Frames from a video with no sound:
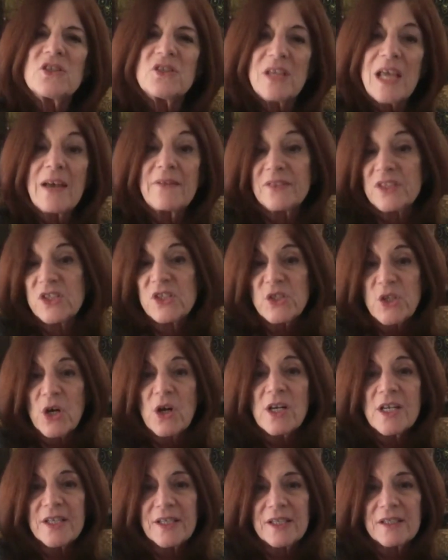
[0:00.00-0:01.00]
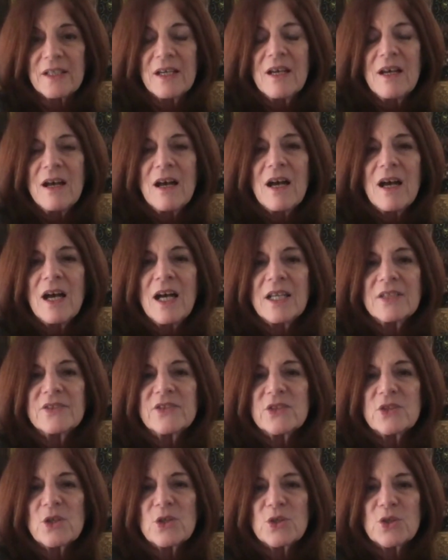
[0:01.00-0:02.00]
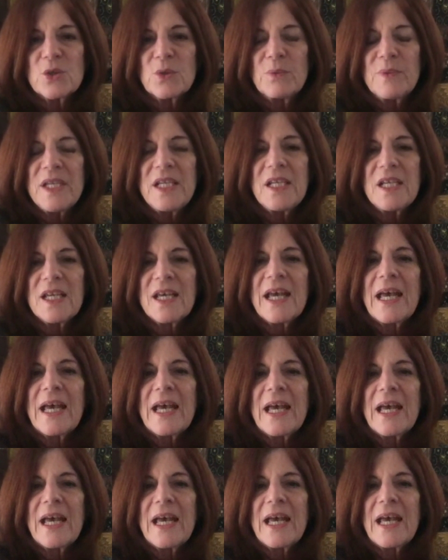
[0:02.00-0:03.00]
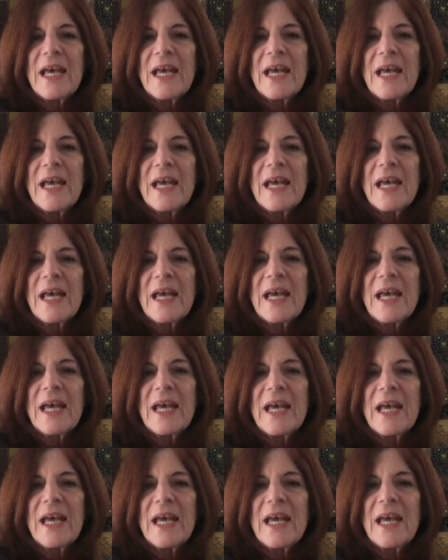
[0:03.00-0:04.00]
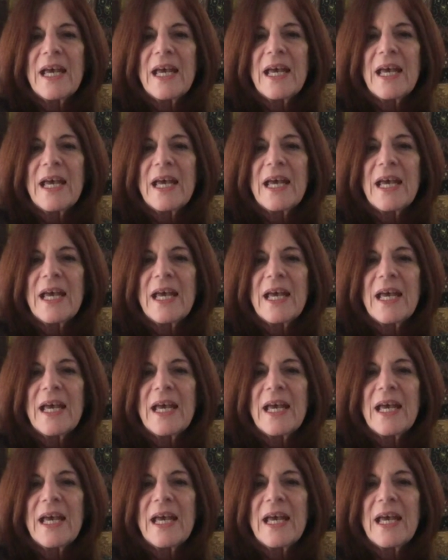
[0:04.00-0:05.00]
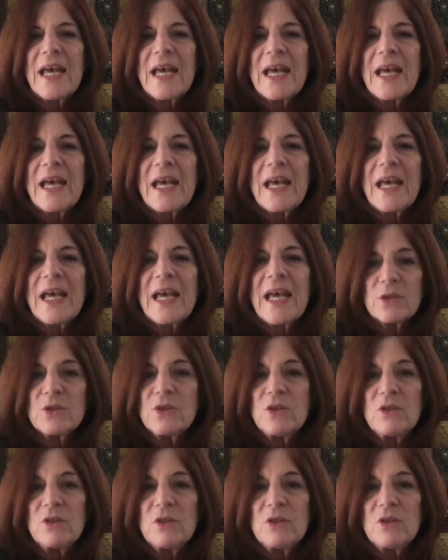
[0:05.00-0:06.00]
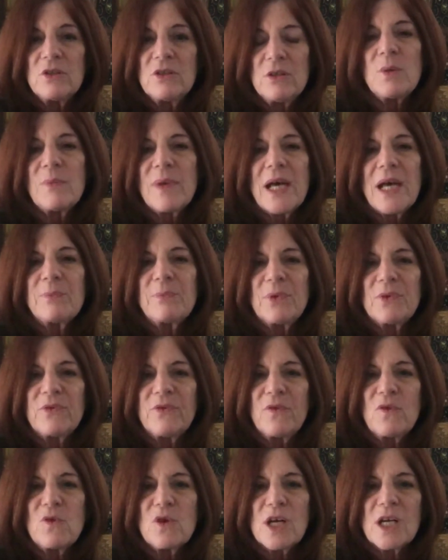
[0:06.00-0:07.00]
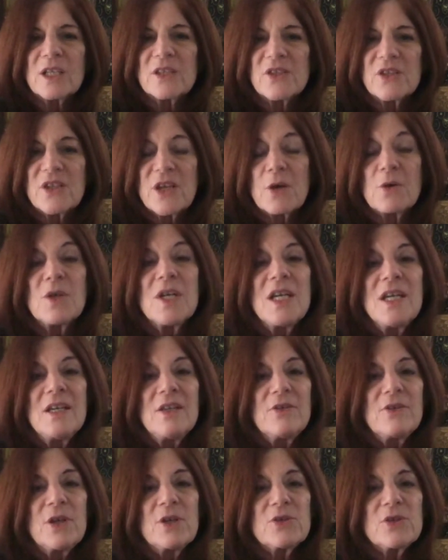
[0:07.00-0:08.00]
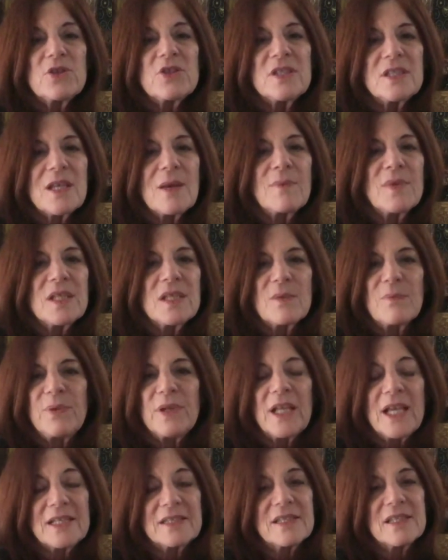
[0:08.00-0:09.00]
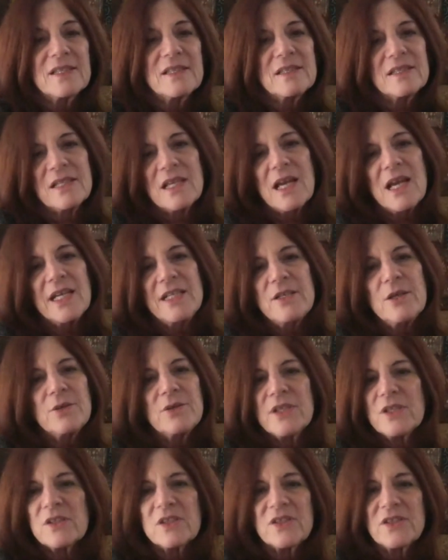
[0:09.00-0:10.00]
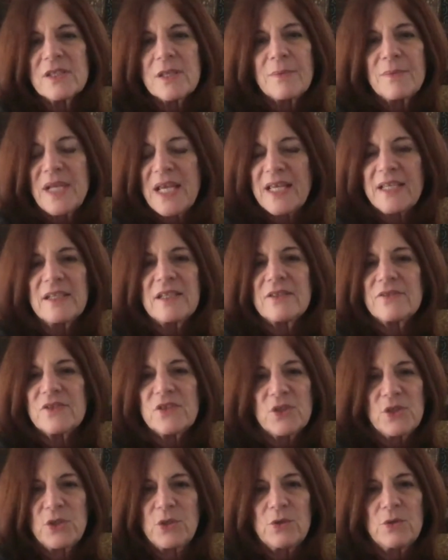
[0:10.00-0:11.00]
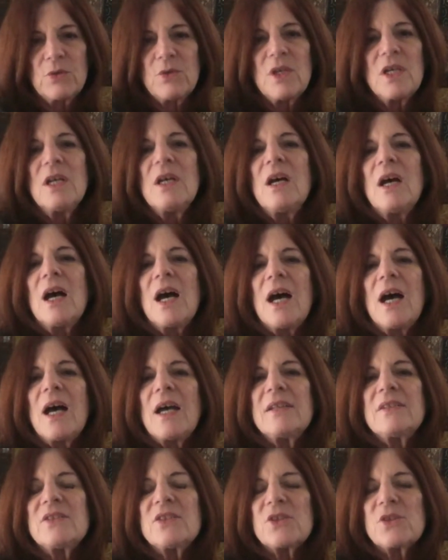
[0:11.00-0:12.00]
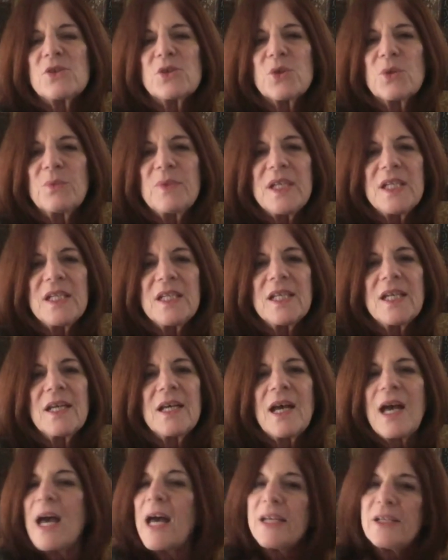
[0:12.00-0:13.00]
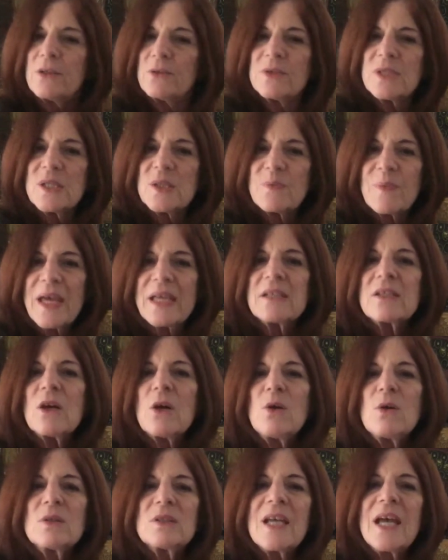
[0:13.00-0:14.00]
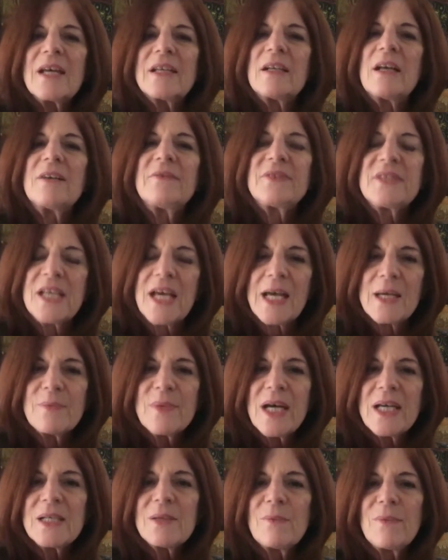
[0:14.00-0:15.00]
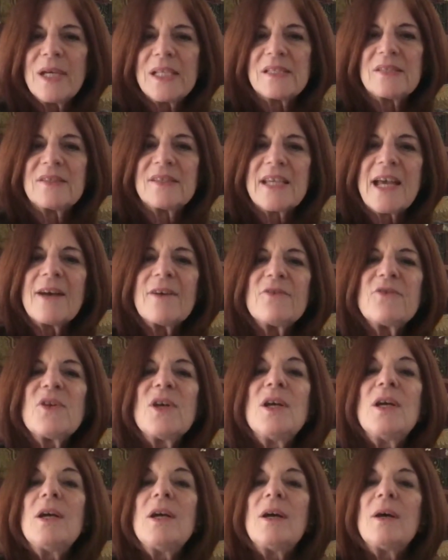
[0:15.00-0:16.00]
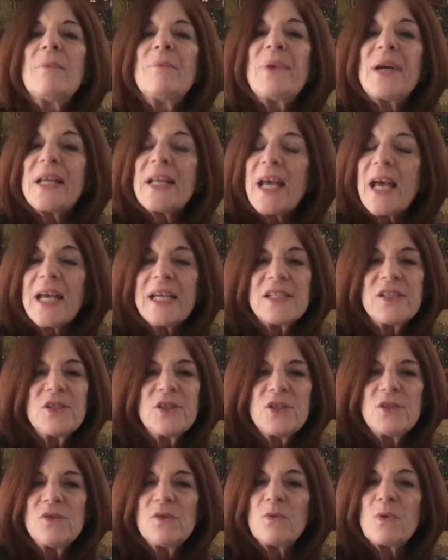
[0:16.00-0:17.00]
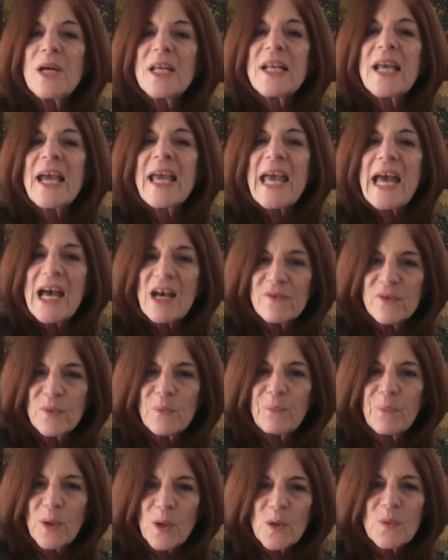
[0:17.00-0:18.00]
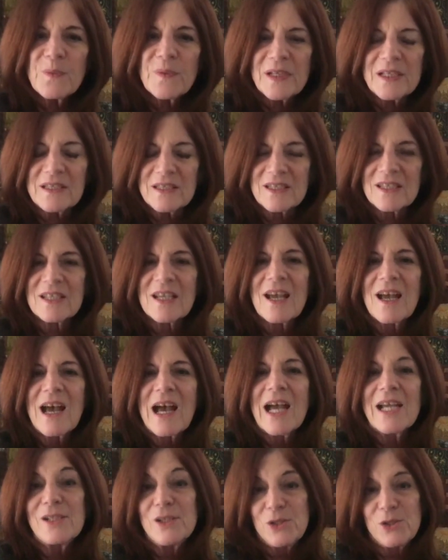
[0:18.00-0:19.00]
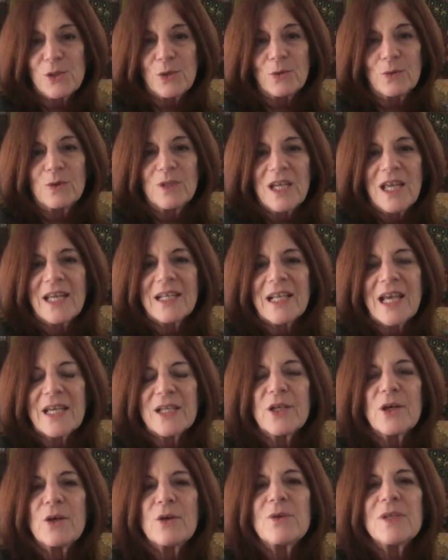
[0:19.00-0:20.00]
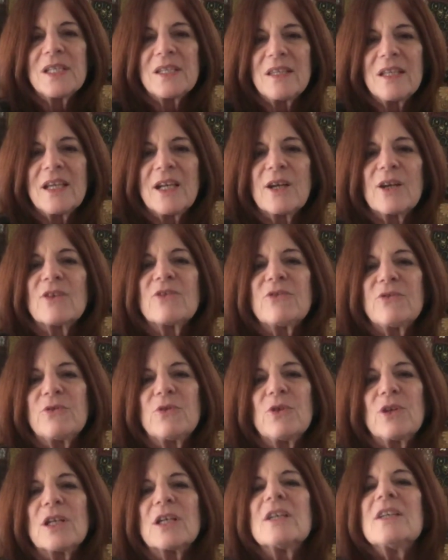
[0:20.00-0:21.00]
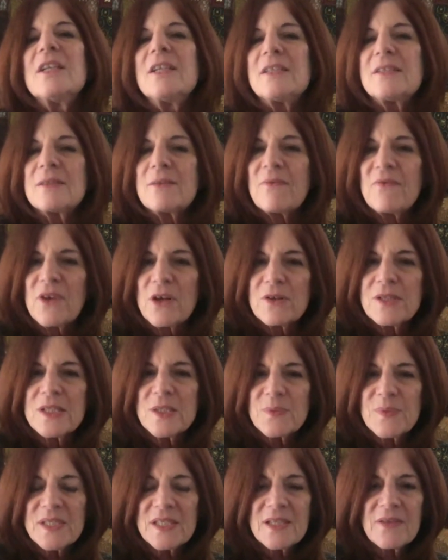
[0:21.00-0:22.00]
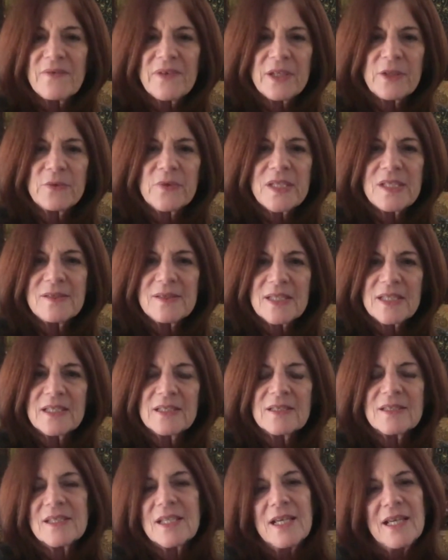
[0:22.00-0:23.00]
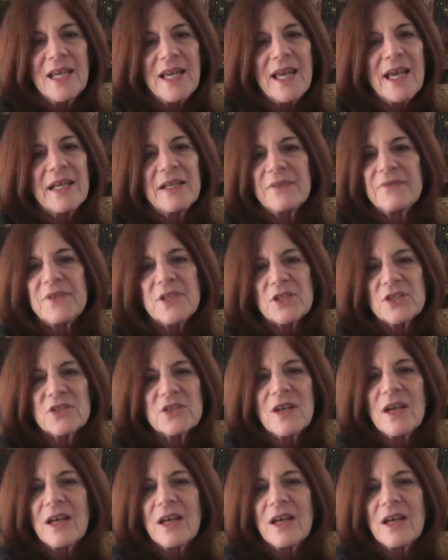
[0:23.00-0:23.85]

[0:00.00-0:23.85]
have started on social media helping people make connections with people they never knew about before. So those are some of the pluses. I know there are some negatives too on social media. I don't spend a whole lot of time on it myself, but when I have a purpose, I do, and I go in there for some very specific reasons, and if there's